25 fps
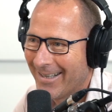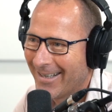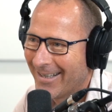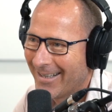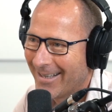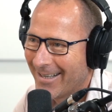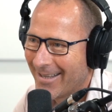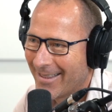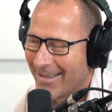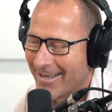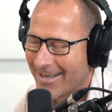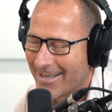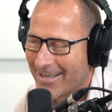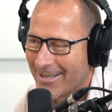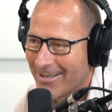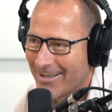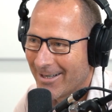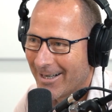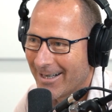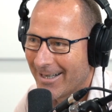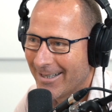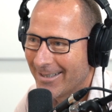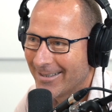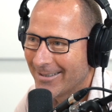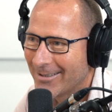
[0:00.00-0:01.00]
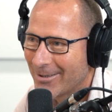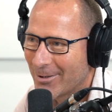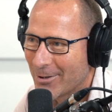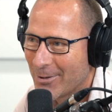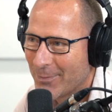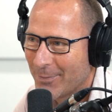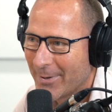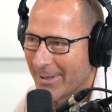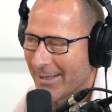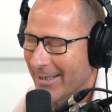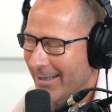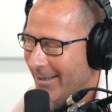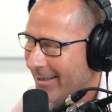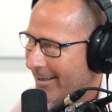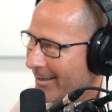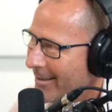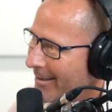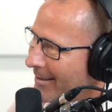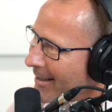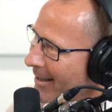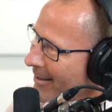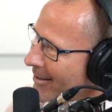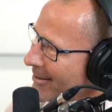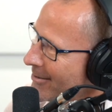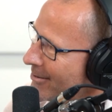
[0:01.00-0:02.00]
Thank you, Hayden. Good to be here.
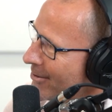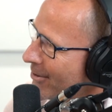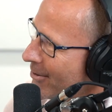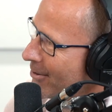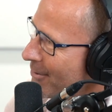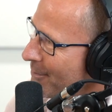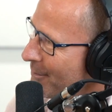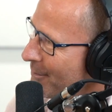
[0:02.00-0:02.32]
Hello, Tom.